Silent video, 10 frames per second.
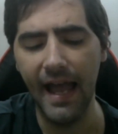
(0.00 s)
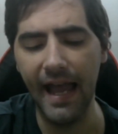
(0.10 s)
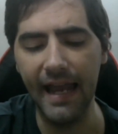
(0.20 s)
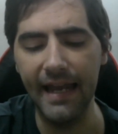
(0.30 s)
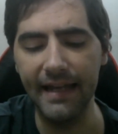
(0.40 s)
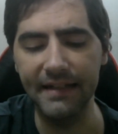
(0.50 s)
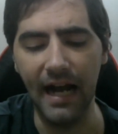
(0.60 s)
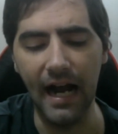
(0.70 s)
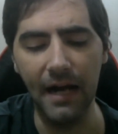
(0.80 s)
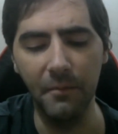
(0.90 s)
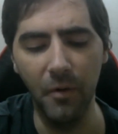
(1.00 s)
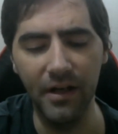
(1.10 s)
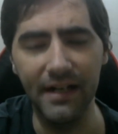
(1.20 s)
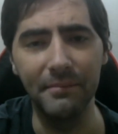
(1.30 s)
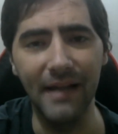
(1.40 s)
And I
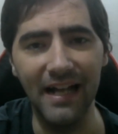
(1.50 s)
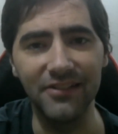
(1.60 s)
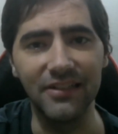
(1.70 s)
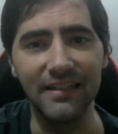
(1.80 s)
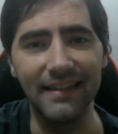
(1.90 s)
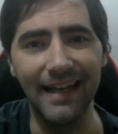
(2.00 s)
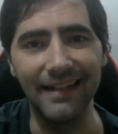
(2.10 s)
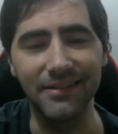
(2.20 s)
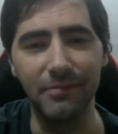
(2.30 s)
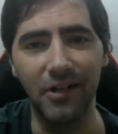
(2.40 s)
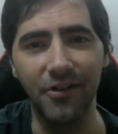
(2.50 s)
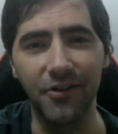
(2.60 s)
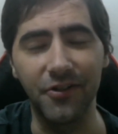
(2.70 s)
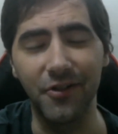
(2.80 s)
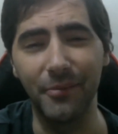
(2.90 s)
would imagine that tomorrow
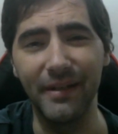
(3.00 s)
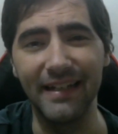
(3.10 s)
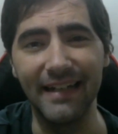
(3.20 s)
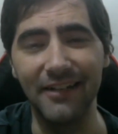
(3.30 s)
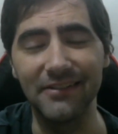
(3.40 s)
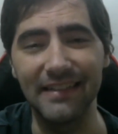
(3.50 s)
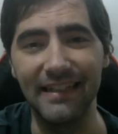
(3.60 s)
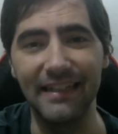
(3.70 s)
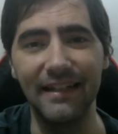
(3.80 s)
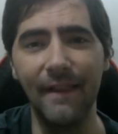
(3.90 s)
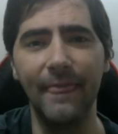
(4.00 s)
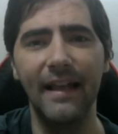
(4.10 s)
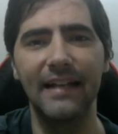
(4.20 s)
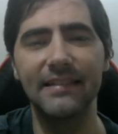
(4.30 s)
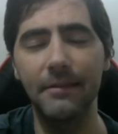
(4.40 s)
they're going to be announcing
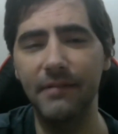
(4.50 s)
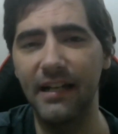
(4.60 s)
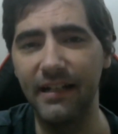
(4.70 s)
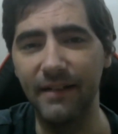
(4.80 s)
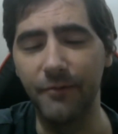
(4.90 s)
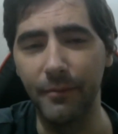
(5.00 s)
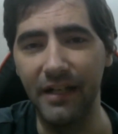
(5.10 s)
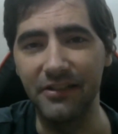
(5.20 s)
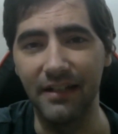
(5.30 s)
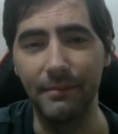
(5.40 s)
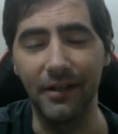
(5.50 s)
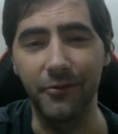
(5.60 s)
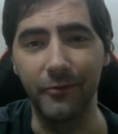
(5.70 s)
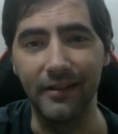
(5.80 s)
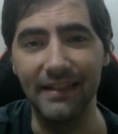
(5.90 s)
some kind of information about the
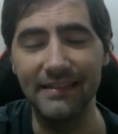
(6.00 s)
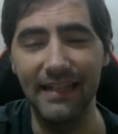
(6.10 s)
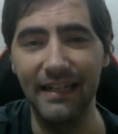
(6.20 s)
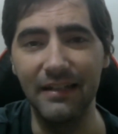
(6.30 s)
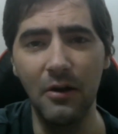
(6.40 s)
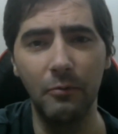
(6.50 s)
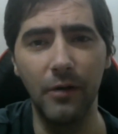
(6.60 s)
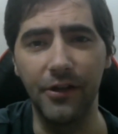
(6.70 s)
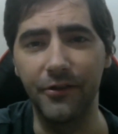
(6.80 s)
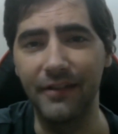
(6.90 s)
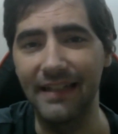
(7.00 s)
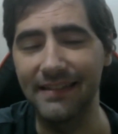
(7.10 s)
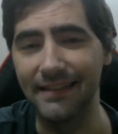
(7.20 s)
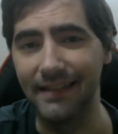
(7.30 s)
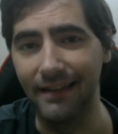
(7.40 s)
release date, whether that's
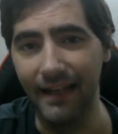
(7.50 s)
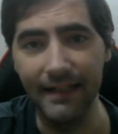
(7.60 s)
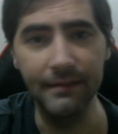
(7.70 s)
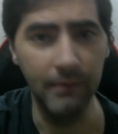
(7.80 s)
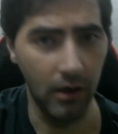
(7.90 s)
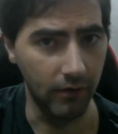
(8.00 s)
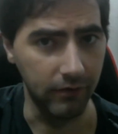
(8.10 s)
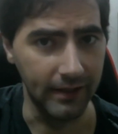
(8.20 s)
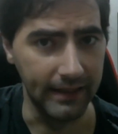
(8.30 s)
a delay, hopefully